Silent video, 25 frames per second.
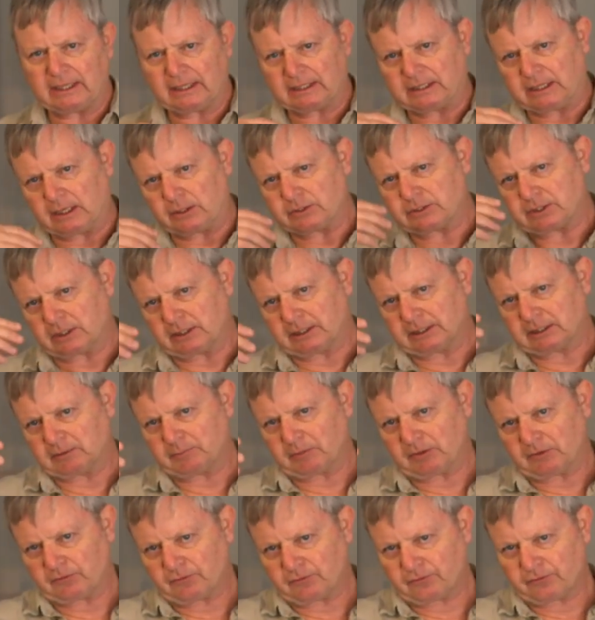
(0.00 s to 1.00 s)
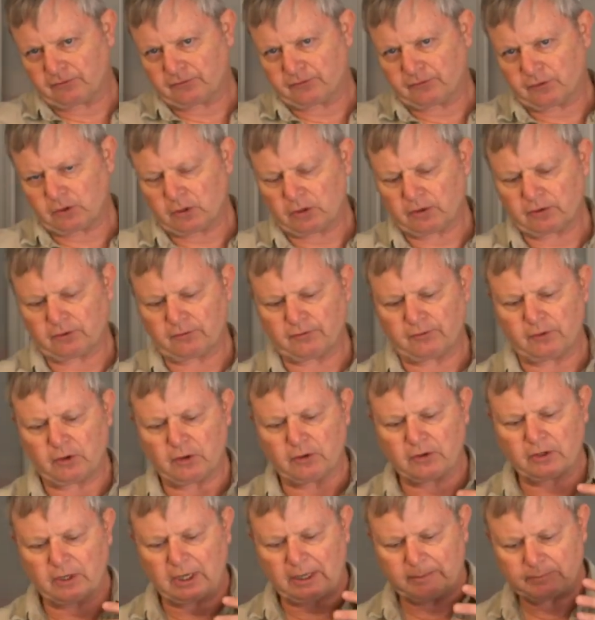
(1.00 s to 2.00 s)
That goes a little bit
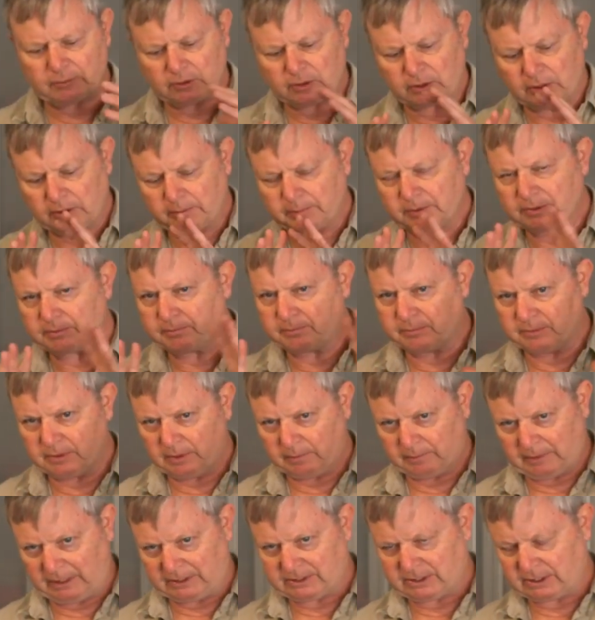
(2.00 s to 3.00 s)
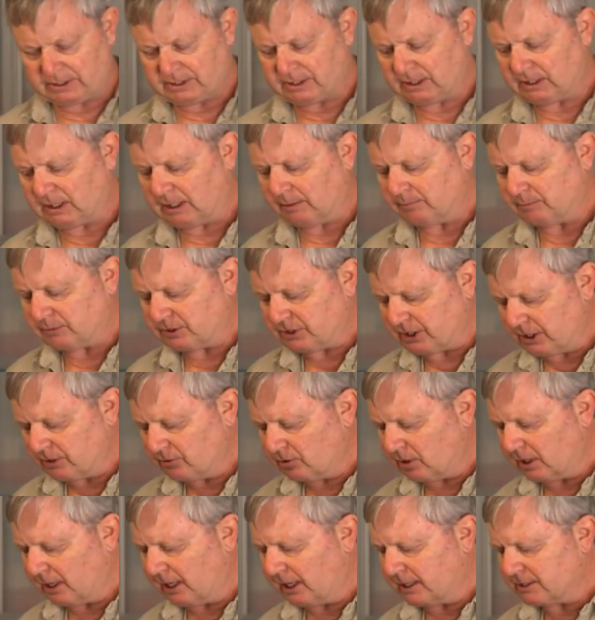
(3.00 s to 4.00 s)
further. I'm going to, as I said, I'm
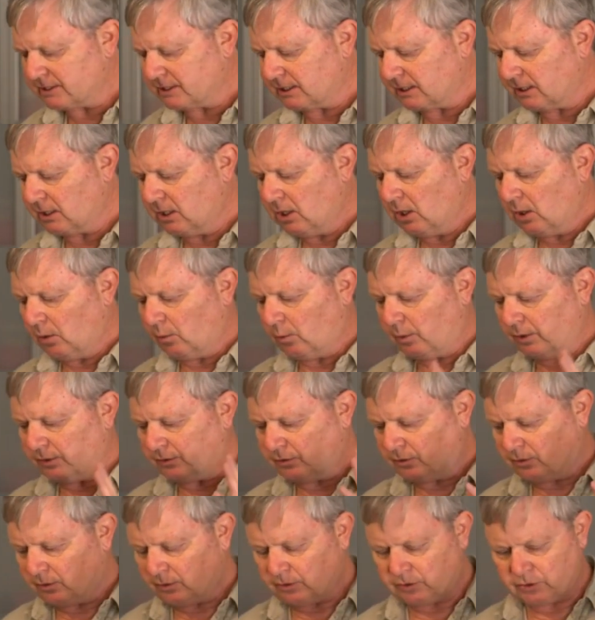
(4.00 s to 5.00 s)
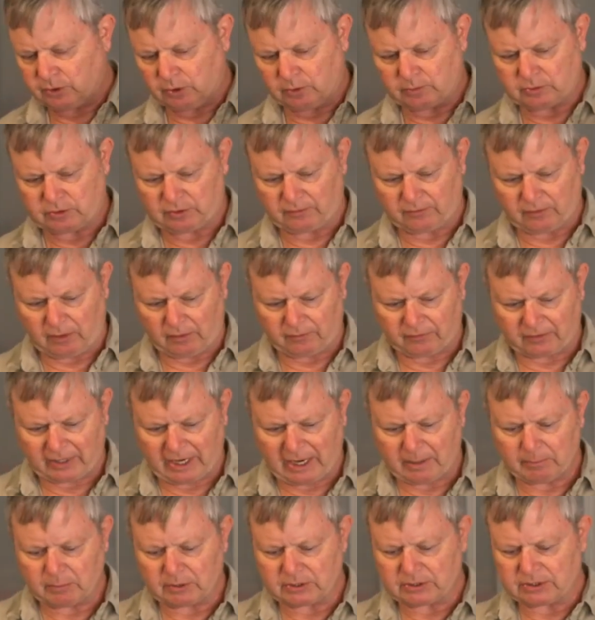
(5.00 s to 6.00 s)
generalizing in terms of
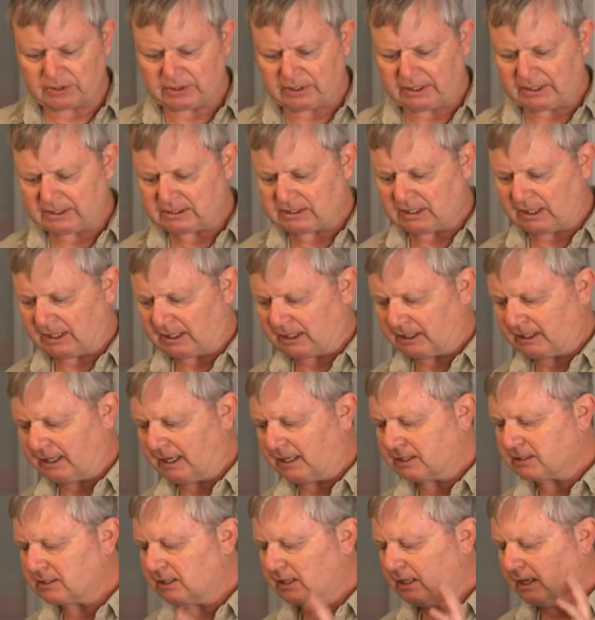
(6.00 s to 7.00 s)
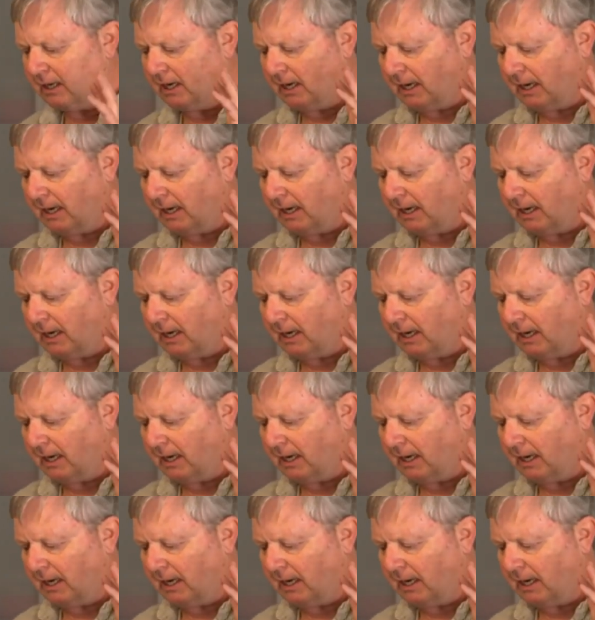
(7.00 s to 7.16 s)
cameras and things like that,